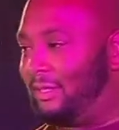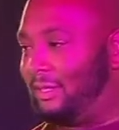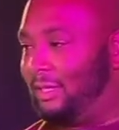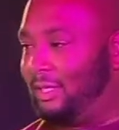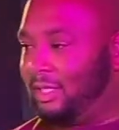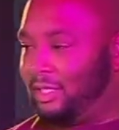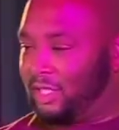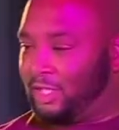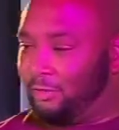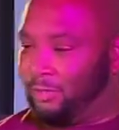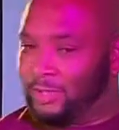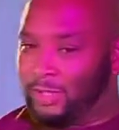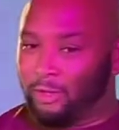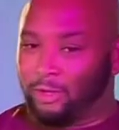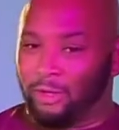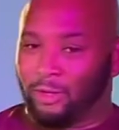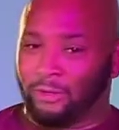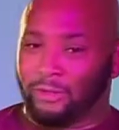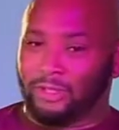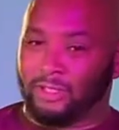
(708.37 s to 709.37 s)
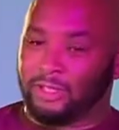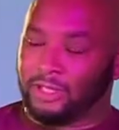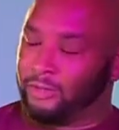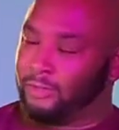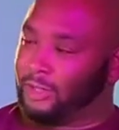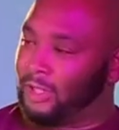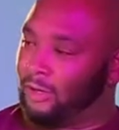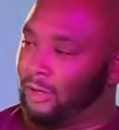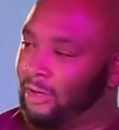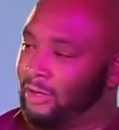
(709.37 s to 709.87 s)
she was on
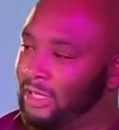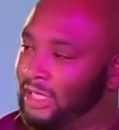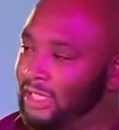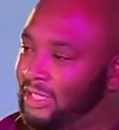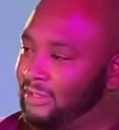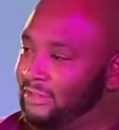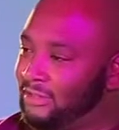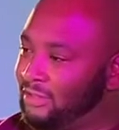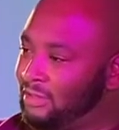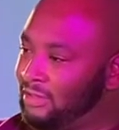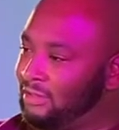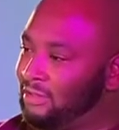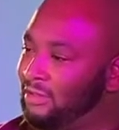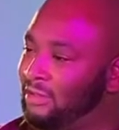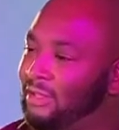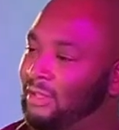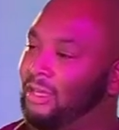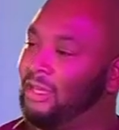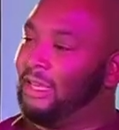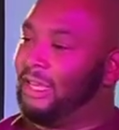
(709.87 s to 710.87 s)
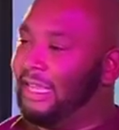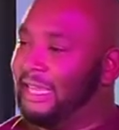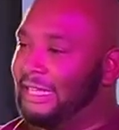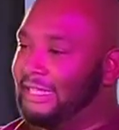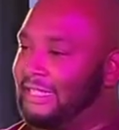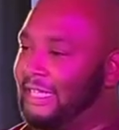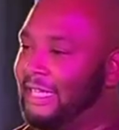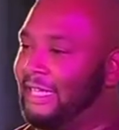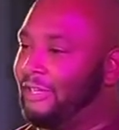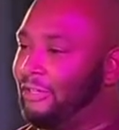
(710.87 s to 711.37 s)
her knees in
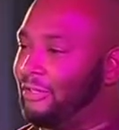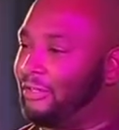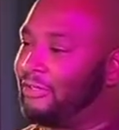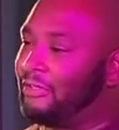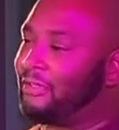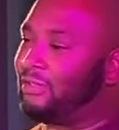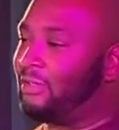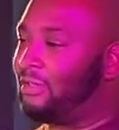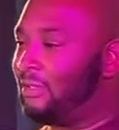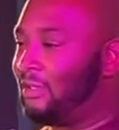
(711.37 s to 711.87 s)
tears.